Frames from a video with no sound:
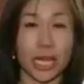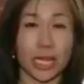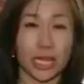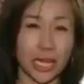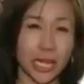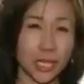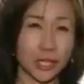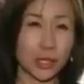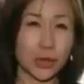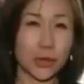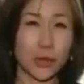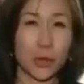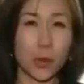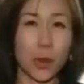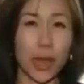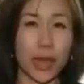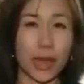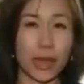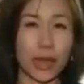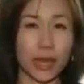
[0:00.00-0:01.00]
Lee
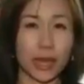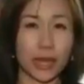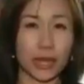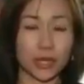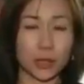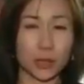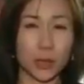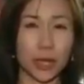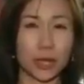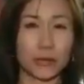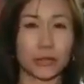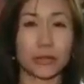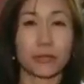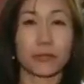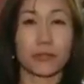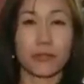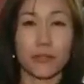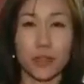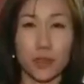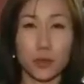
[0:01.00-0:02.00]
Chong-wei is one of the
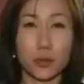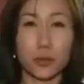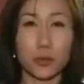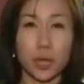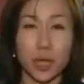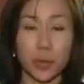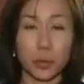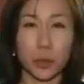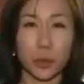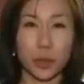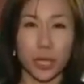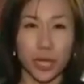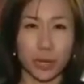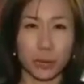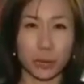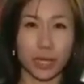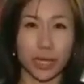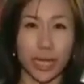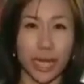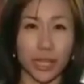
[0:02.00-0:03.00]
few people
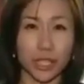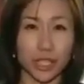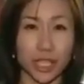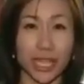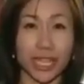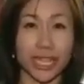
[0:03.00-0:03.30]
in Malaysia,